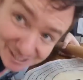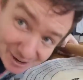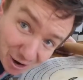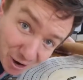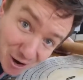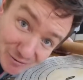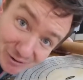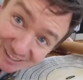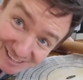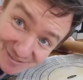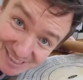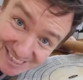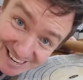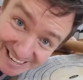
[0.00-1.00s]
turn it over. I
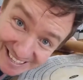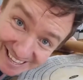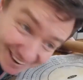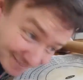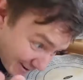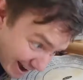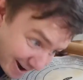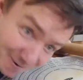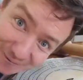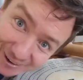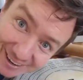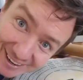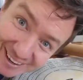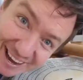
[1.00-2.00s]
didn't even think of that. Wow.